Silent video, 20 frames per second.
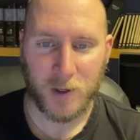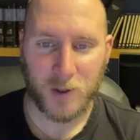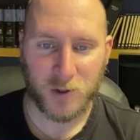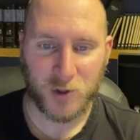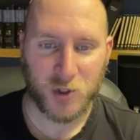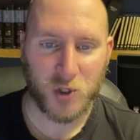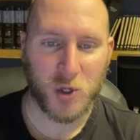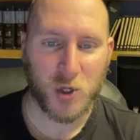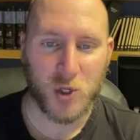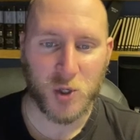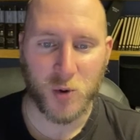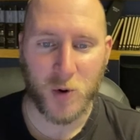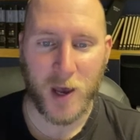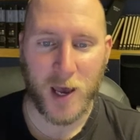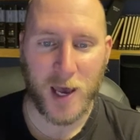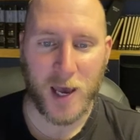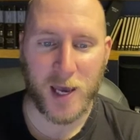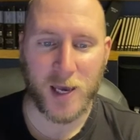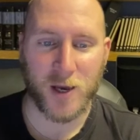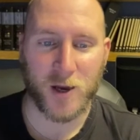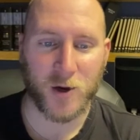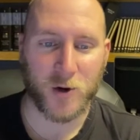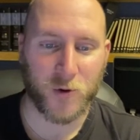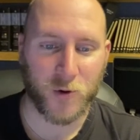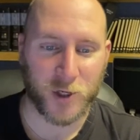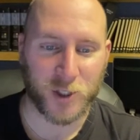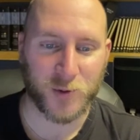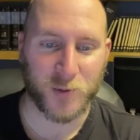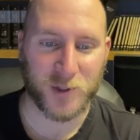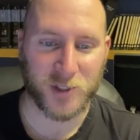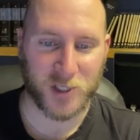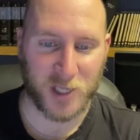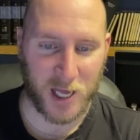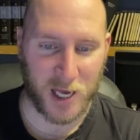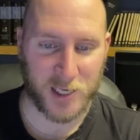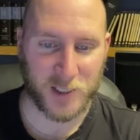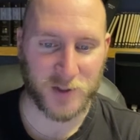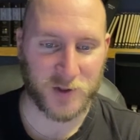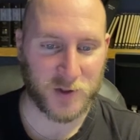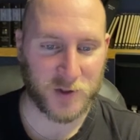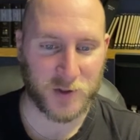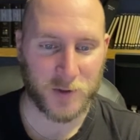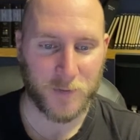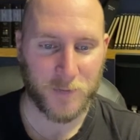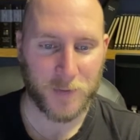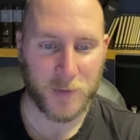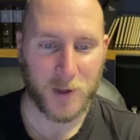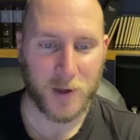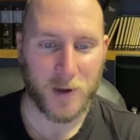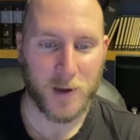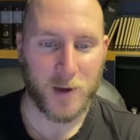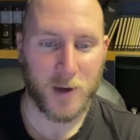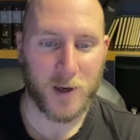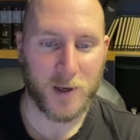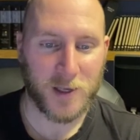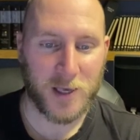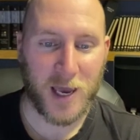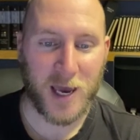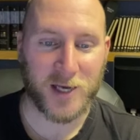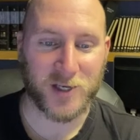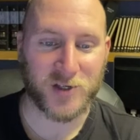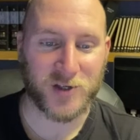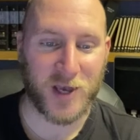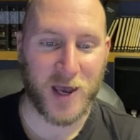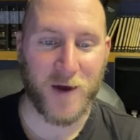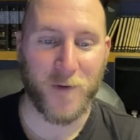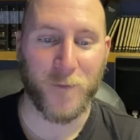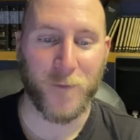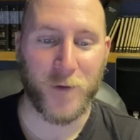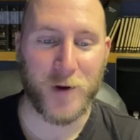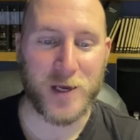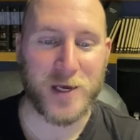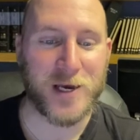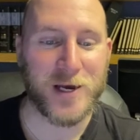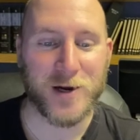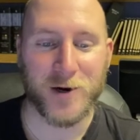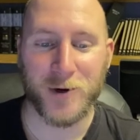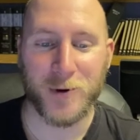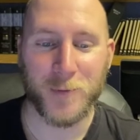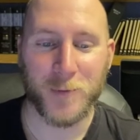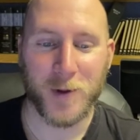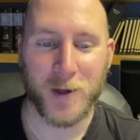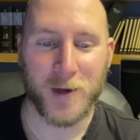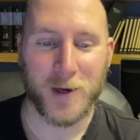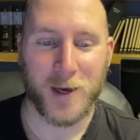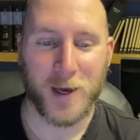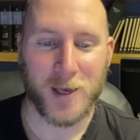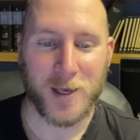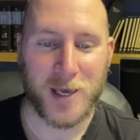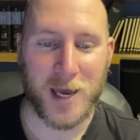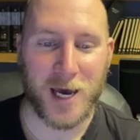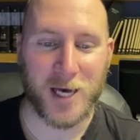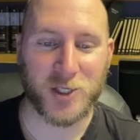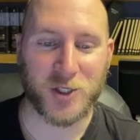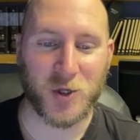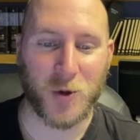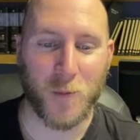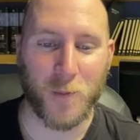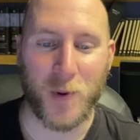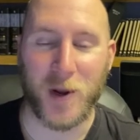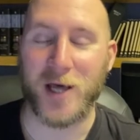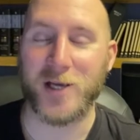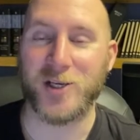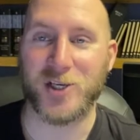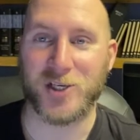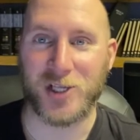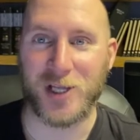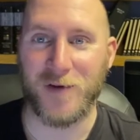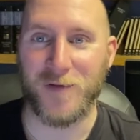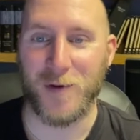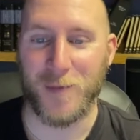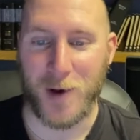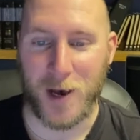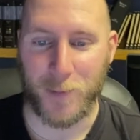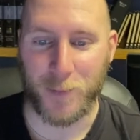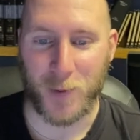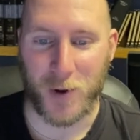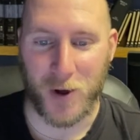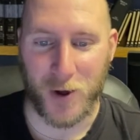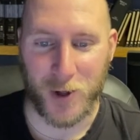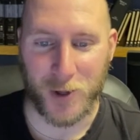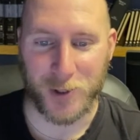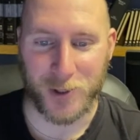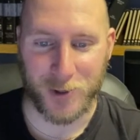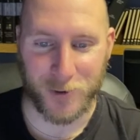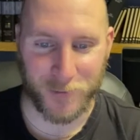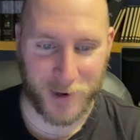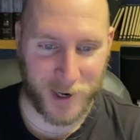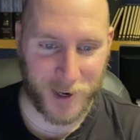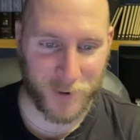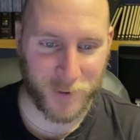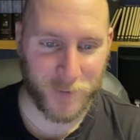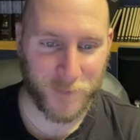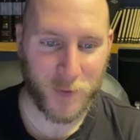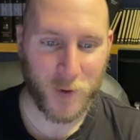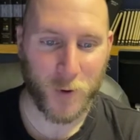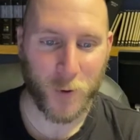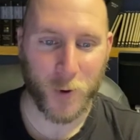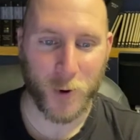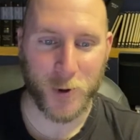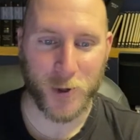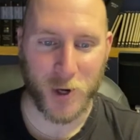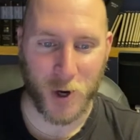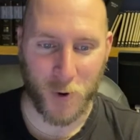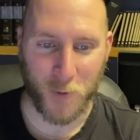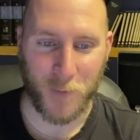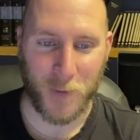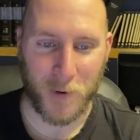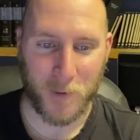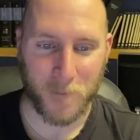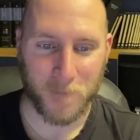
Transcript: Do you hang Christmas lights? Yes, every year. Yes, but I just leave them up all year round. Or nope.